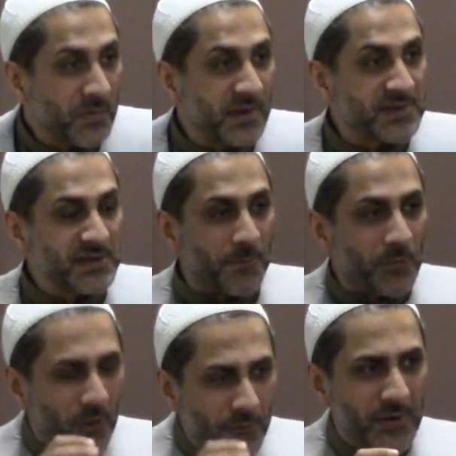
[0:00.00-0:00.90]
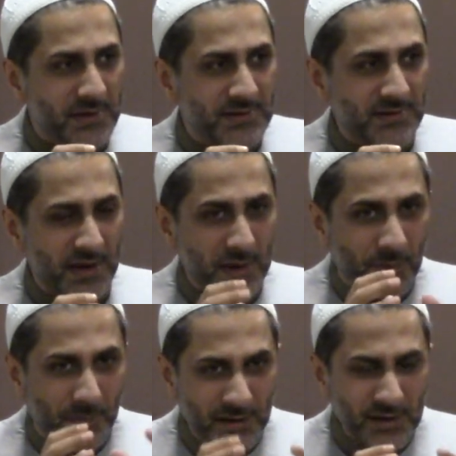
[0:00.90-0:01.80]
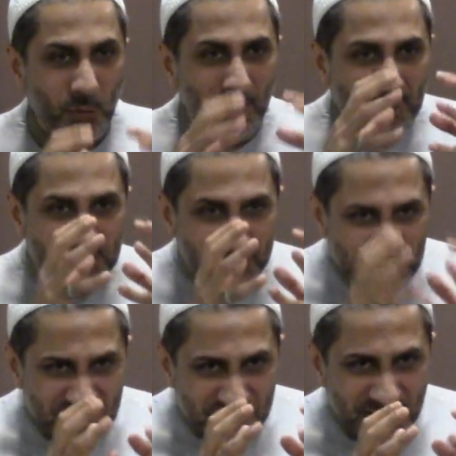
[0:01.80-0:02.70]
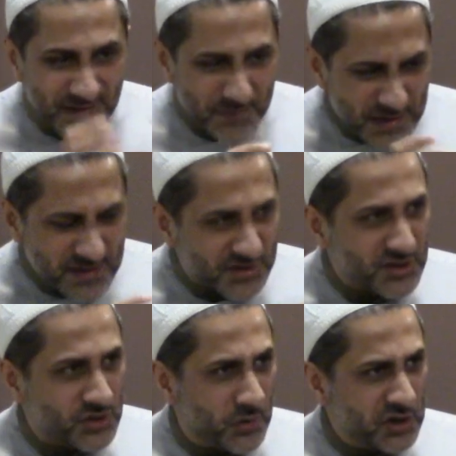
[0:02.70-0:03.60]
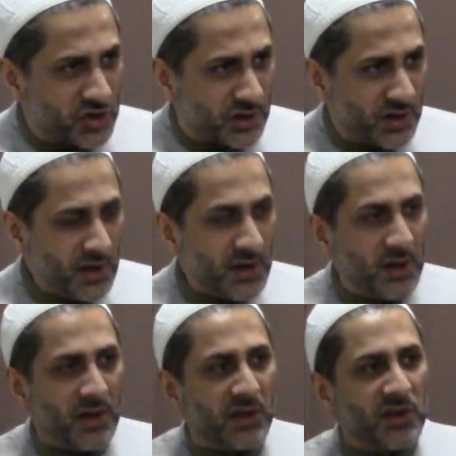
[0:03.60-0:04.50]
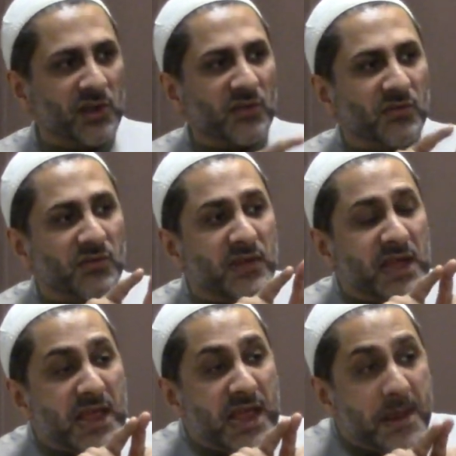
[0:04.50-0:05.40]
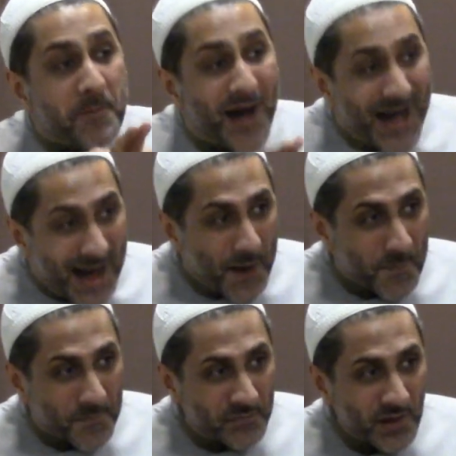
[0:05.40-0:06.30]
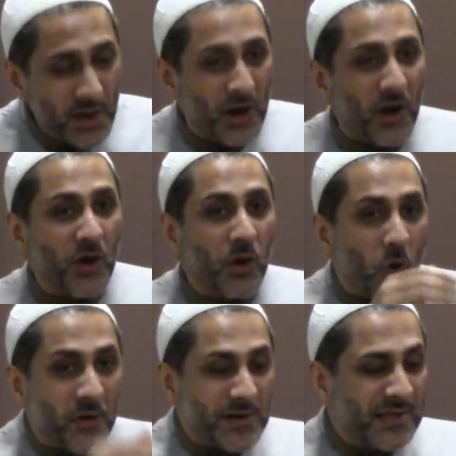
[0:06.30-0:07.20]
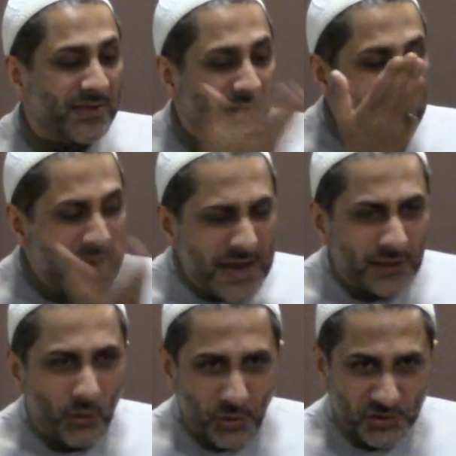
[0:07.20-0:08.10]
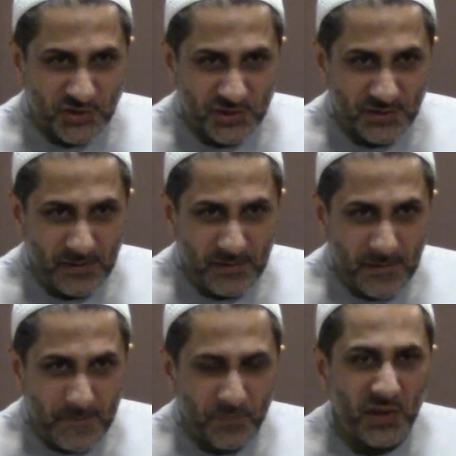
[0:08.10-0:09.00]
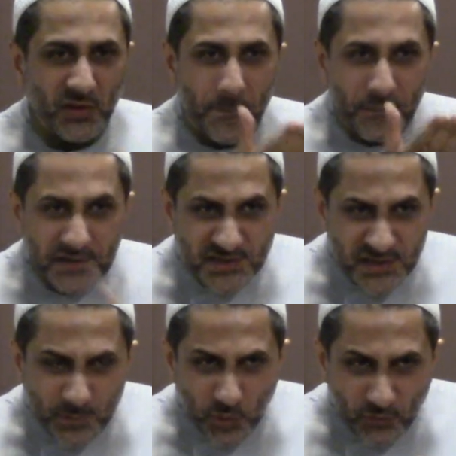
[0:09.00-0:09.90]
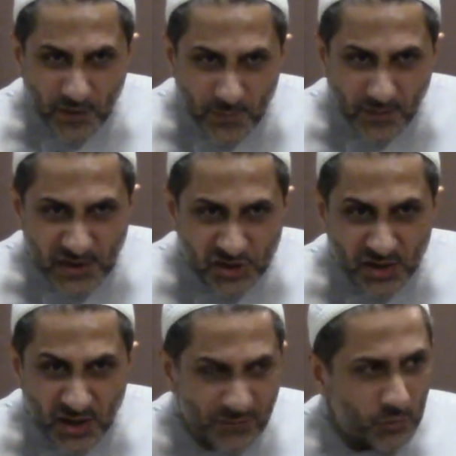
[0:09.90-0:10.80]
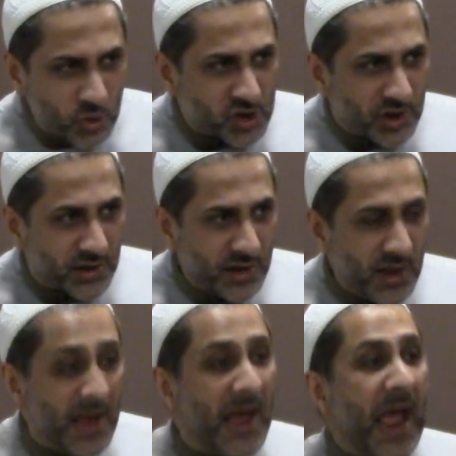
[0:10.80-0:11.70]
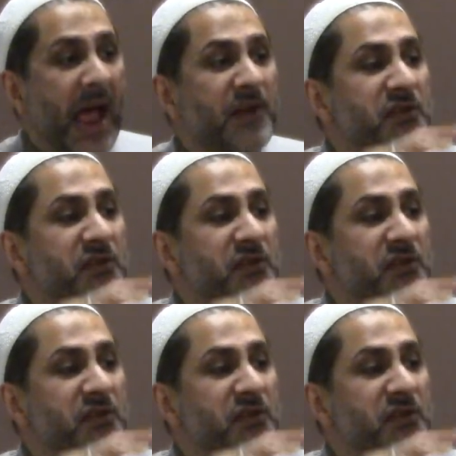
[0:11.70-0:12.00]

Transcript: See the Prophet and Imam Ali were addressing their immediate situation the Imam looked at the ethos, the principle of liberation and revolution, and